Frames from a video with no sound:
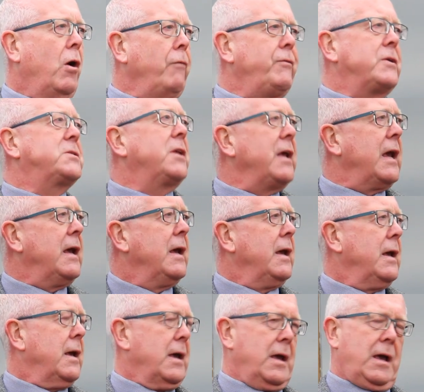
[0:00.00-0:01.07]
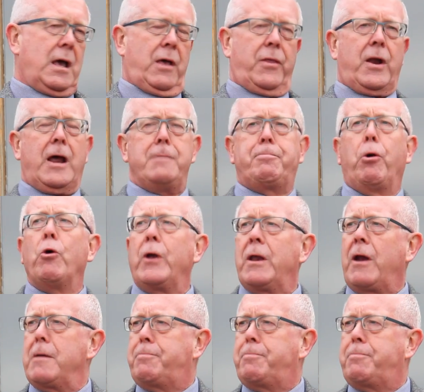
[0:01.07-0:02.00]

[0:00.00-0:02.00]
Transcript: obviously, the